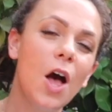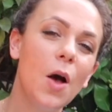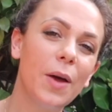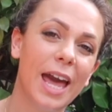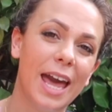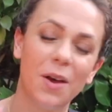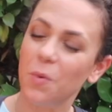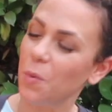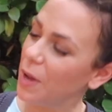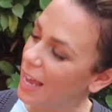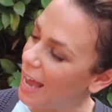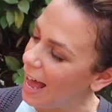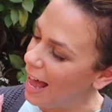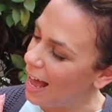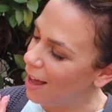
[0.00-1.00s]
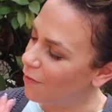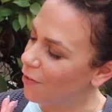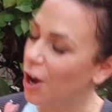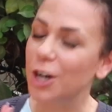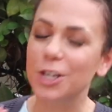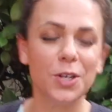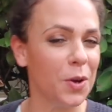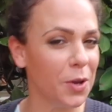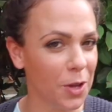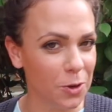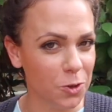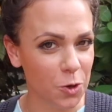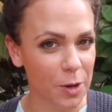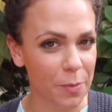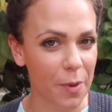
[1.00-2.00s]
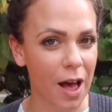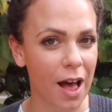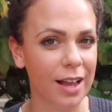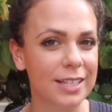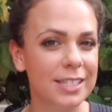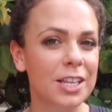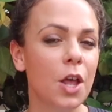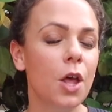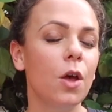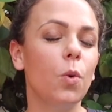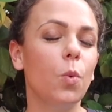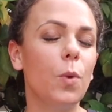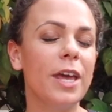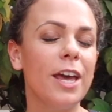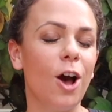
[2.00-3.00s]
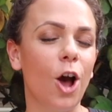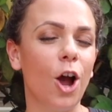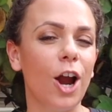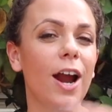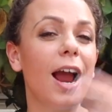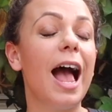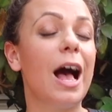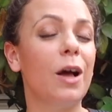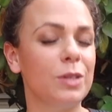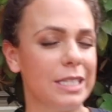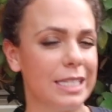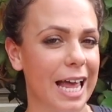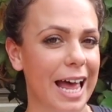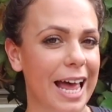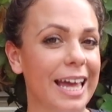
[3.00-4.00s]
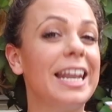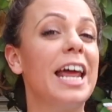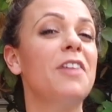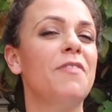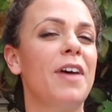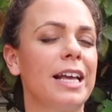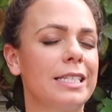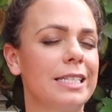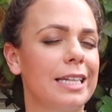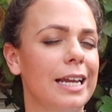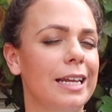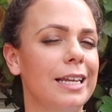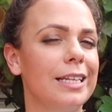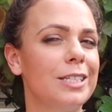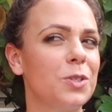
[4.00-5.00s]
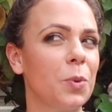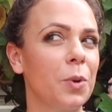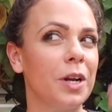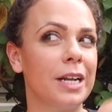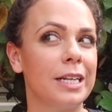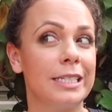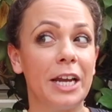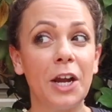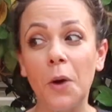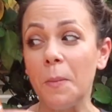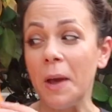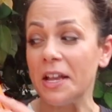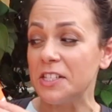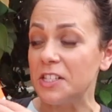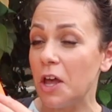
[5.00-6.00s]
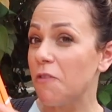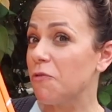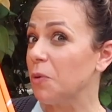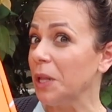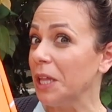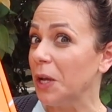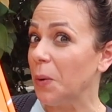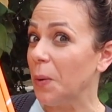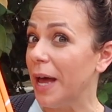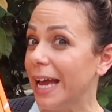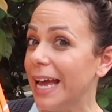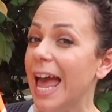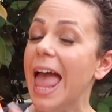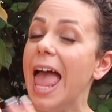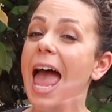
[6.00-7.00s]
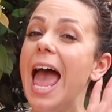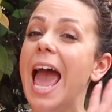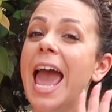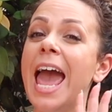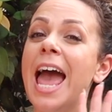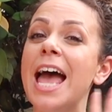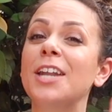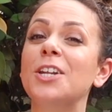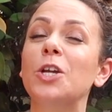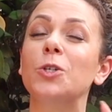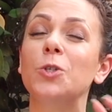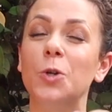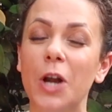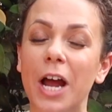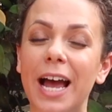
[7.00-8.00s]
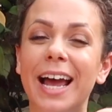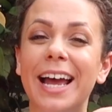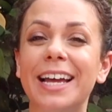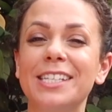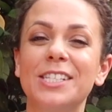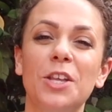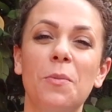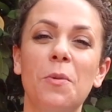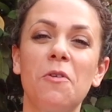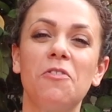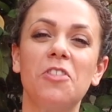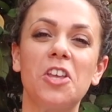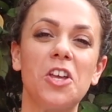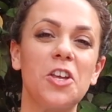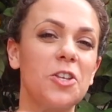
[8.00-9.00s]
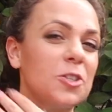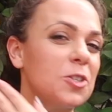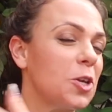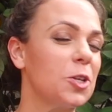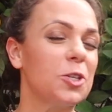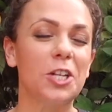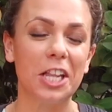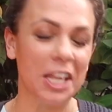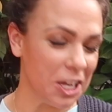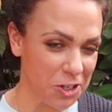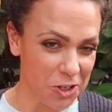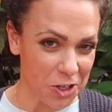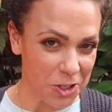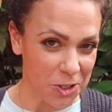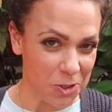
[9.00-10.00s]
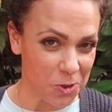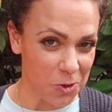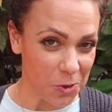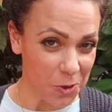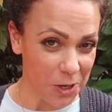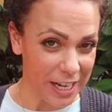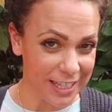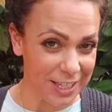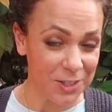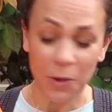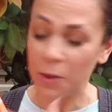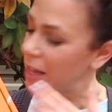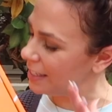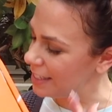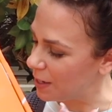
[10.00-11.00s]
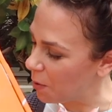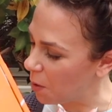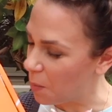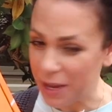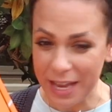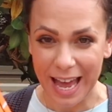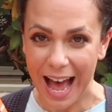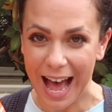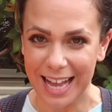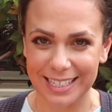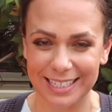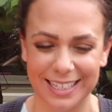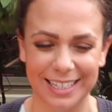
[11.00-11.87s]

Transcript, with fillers: Okay, we have our Tokyo treat box. We are outside and vaccinated, so we're gonna take our masks off really quick and try some of these delicious treats. So let's see what we got.